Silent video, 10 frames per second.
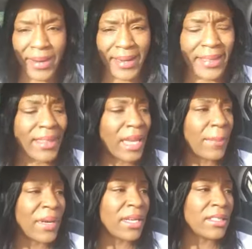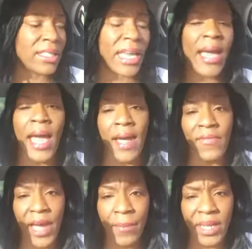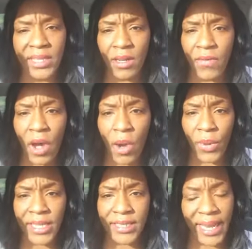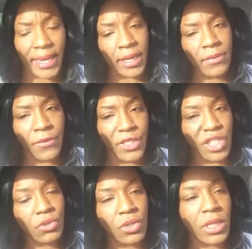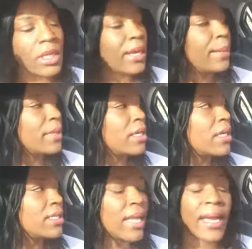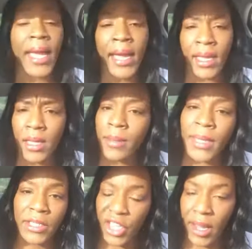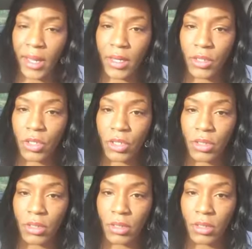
or anything. But see, I, I, find myself always taking up for children in the neighborhoods. Like, hey, give them their change.